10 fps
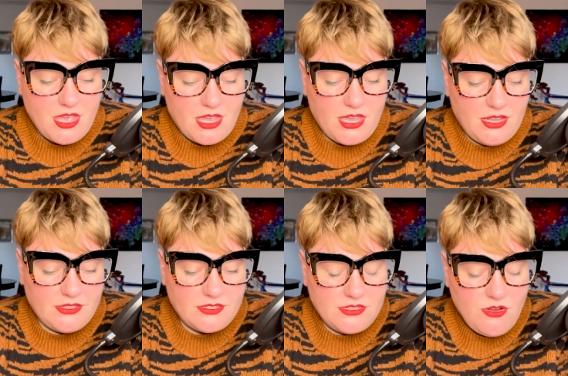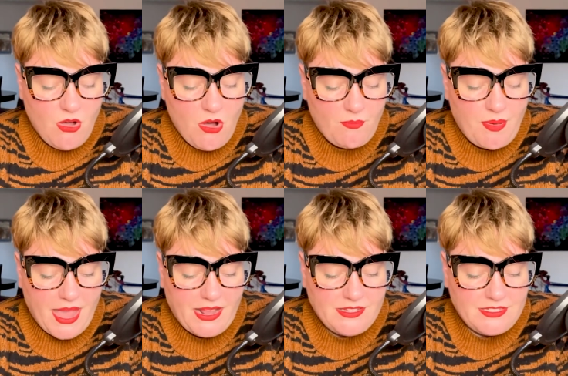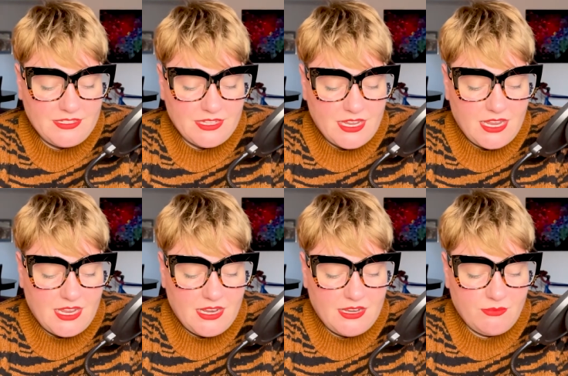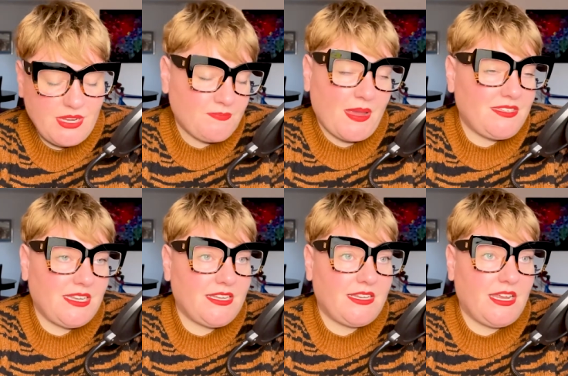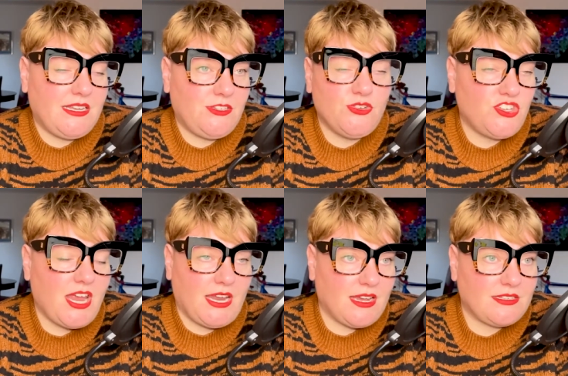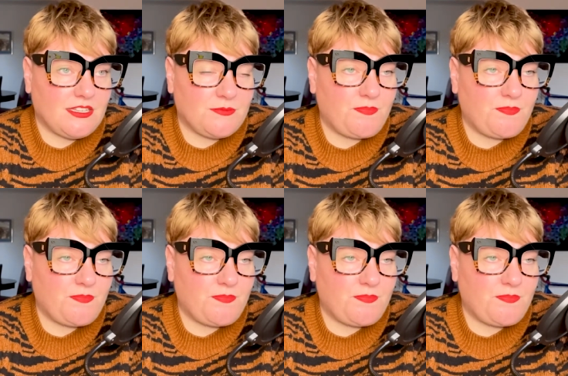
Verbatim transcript: is not based in well it's based in in eugenics it's